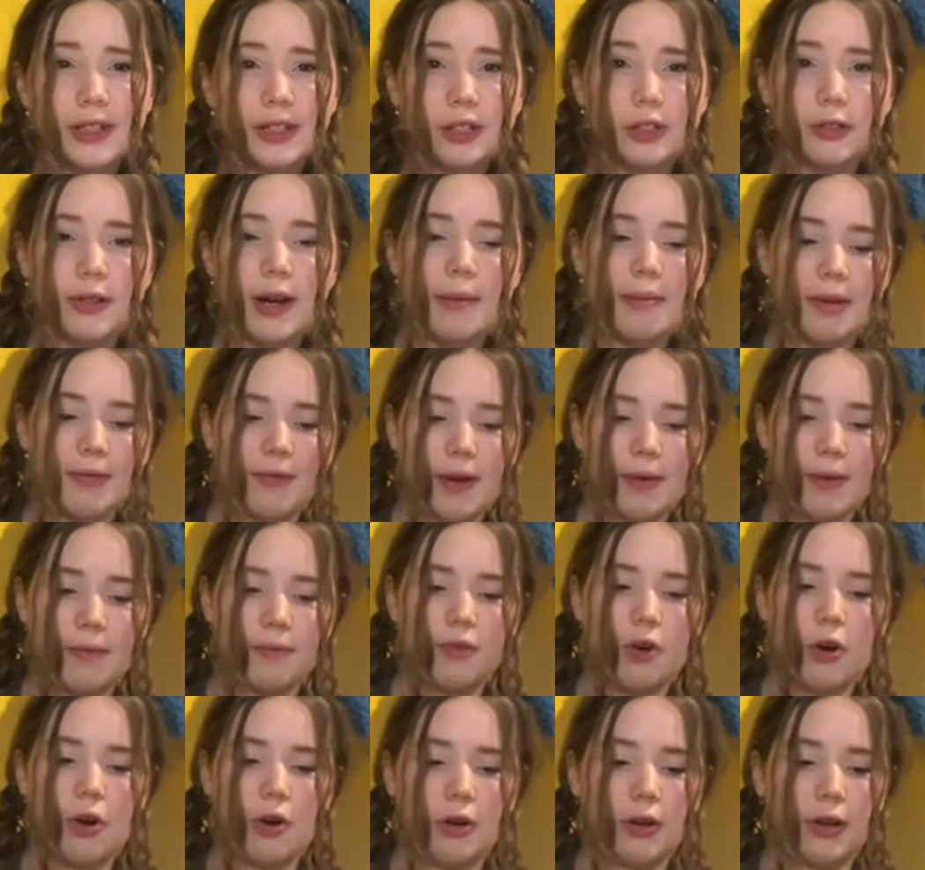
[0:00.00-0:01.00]
Correct me if I'm
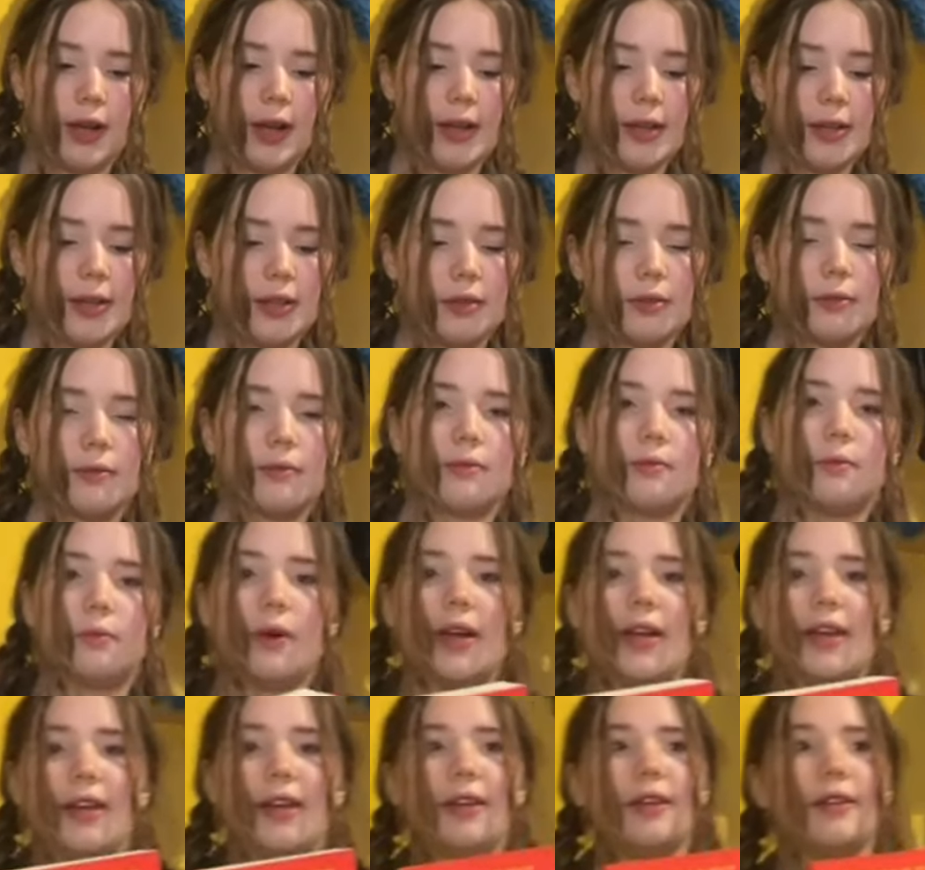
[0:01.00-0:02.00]
wrong, like
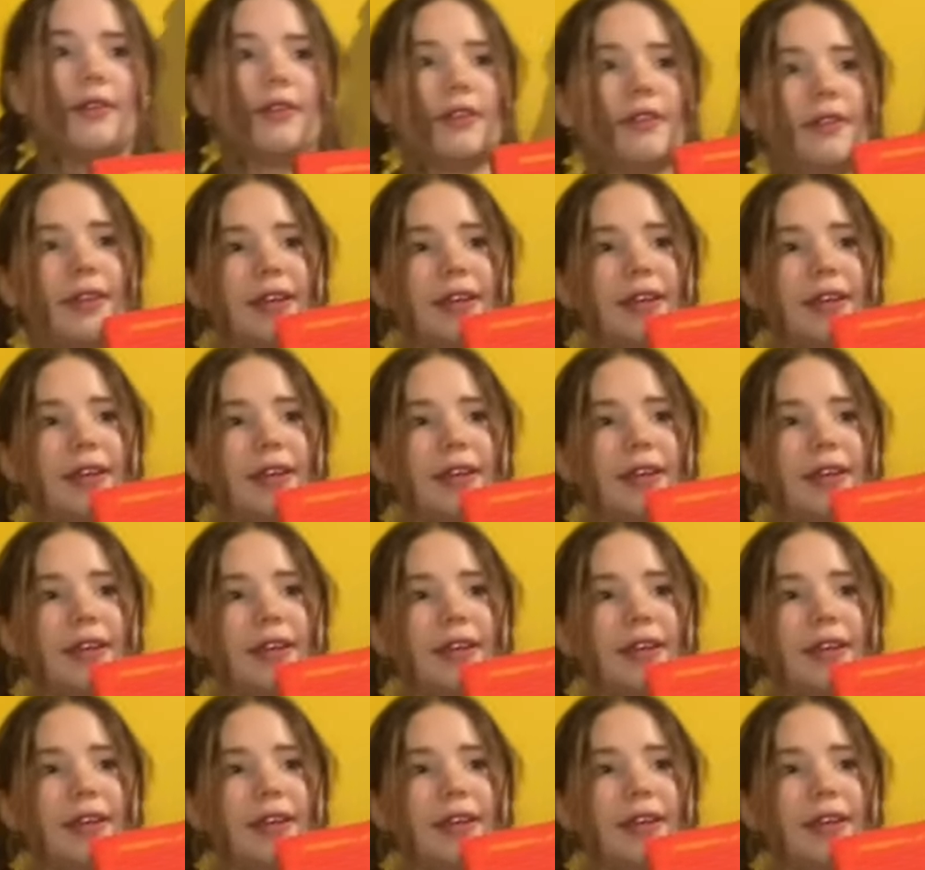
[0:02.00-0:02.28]
way that